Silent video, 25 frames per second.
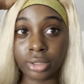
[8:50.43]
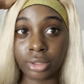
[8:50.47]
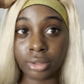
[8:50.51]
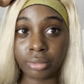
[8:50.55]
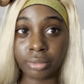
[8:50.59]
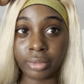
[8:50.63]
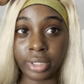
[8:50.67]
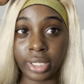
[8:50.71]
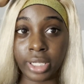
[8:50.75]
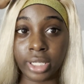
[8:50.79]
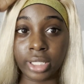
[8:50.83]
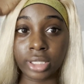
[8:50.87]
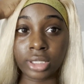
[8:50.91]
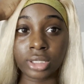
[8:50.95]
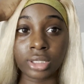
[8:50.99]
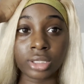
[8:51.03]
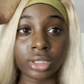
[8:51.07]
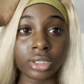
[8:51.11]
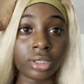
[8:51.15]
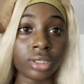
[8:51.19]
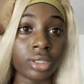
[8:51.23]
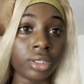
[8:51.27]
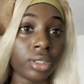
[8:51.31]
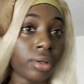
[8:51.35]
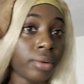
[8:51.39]
update.
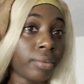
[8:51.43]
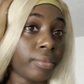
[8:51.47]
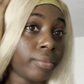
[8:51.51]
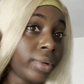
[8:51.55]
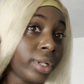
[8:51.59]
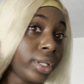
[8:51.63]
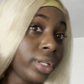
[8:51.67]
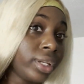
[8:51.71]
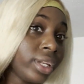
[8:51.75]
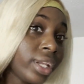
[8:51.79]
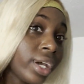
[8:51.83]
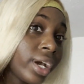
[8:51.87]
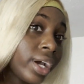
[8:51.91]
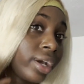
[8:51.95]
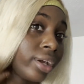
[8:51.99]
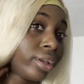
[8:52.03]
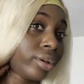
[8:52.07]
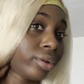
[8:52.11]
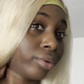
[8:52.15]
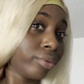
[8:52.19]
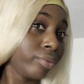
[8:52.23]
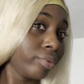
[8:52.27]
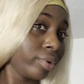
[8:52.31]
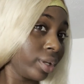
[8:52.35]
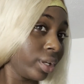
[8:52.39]
My dyed
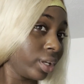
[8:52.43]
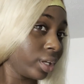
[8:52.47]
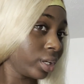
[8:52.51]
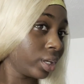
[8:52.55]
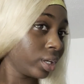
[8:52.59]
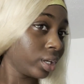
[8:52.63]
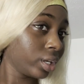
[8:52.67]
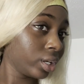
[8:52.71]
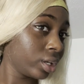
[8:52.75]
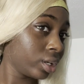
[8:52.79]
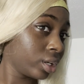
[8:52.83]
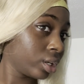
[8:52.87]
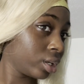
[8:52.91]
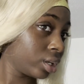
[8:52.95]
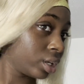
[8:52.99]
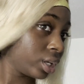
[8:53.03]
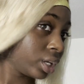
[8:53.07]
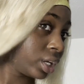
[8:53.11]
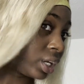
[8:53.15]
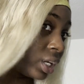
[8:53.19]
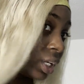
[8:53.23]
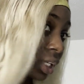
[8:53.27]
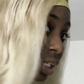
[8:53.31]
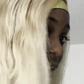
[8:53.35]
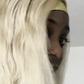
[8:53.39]
wig.
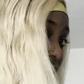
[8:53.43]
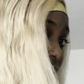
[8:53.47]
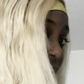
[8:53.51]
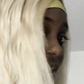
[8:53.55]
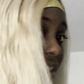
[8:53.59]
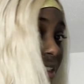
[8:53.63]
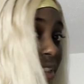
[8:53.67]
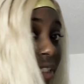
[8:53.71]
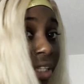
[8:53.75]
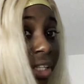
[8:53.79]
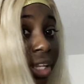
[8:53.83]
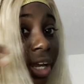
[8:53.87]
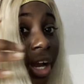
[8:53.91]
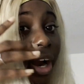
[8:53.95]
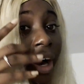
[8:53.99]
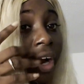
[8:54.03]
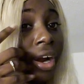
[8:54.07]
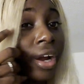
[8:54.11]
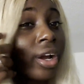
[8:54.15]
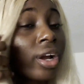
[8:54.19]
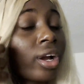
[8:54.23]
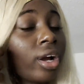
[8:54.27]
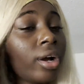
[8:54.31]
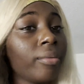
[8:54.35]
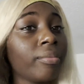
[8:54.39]
It's
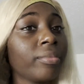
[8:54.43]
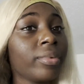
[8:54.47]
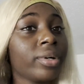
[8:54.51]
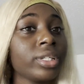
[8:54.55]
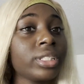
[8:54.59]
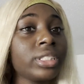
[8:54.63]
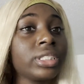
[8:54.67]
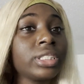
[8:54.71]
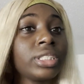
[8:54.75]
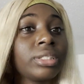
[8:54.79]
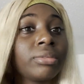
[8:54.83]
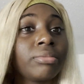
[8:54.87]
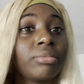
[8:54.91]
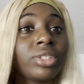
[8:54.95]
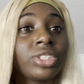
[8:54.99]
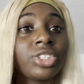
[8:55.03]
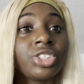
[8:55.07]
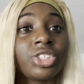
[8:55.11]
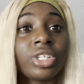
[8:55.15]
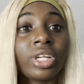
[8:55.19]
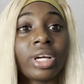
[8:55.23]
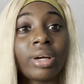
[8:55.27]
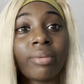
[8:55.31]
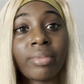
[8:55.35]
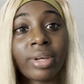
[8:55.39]
darker, but I
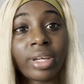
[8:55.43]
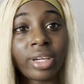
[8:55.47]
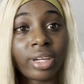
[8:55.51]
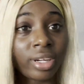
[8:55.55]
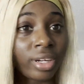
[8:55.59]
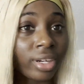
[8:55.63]
should have made the